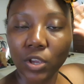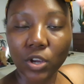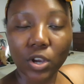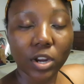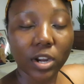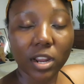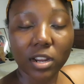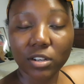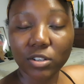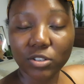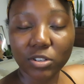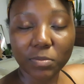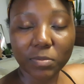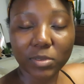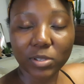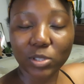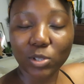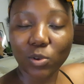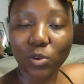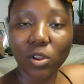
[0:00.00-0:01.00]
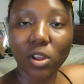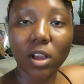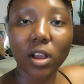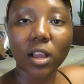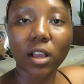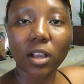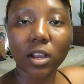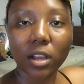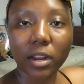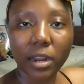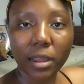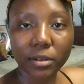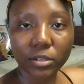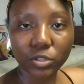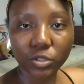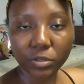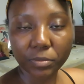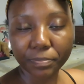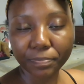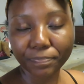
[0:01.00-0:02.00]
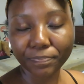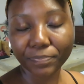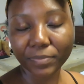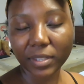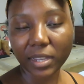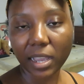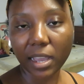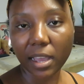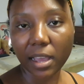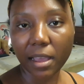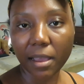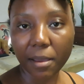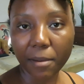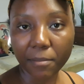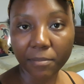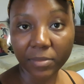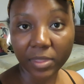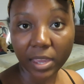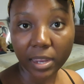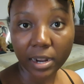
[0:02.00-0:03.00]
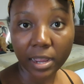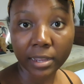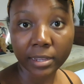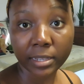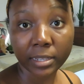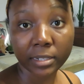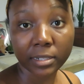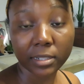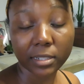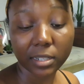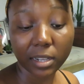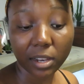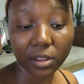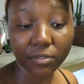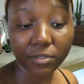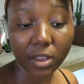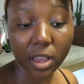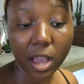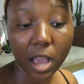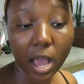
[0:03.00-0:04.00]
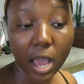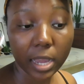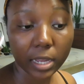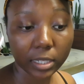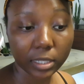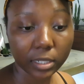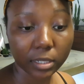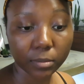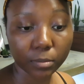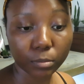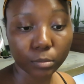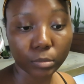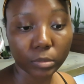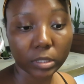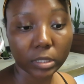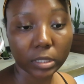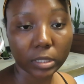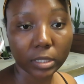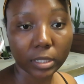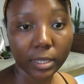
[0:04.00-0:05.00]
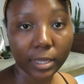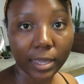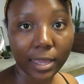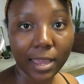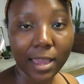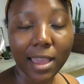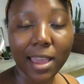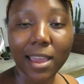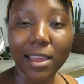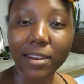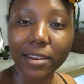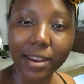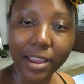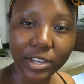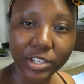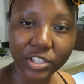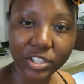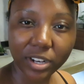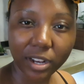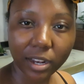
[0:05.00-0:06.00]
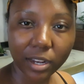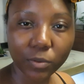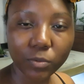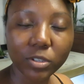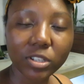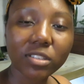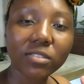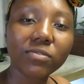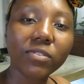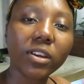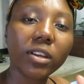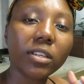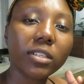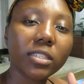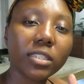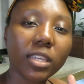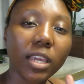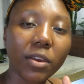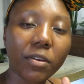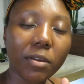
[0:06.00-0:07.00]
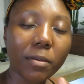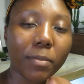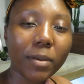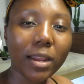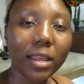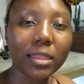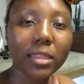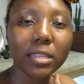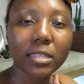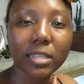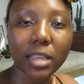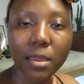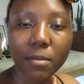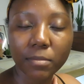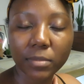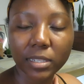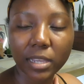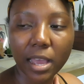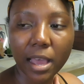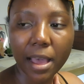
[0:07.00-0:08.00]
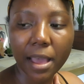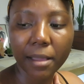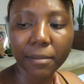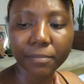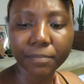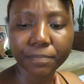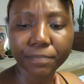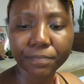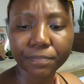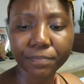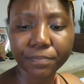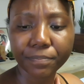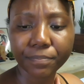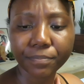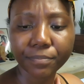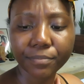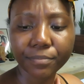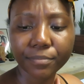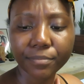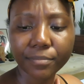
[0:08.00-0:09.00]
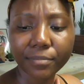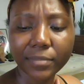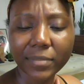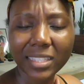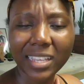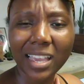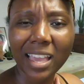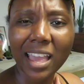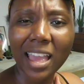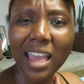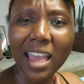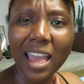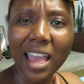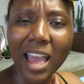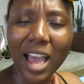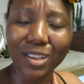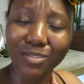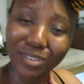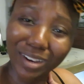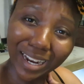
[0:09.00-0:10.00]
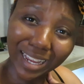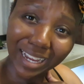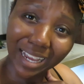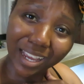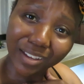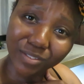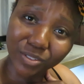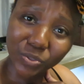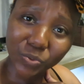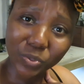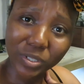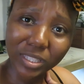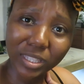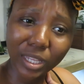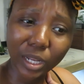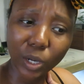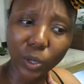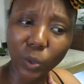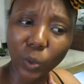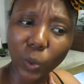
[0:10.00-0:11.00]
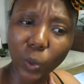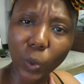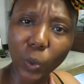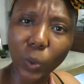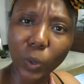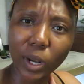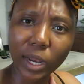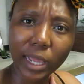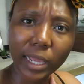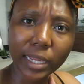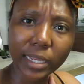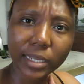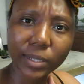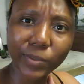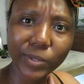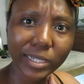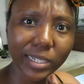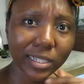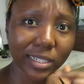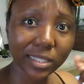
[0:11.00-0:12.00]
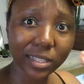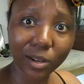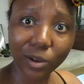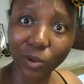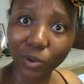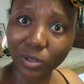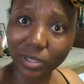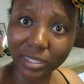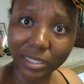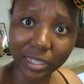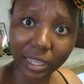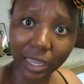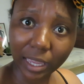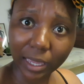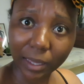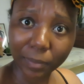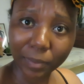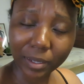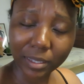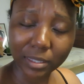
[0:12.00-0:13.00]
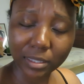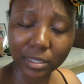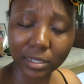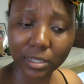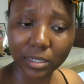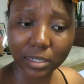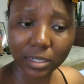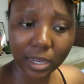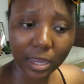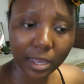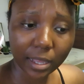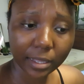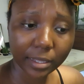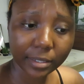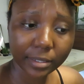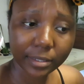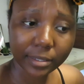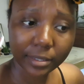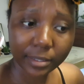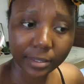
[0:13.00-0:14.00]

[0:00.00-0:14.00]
conundrum is no longer a conundrum, that I can deliver items nationally, which is very scary. But at the same time, I feel like I have to read the law. Like, what does the law say about this child?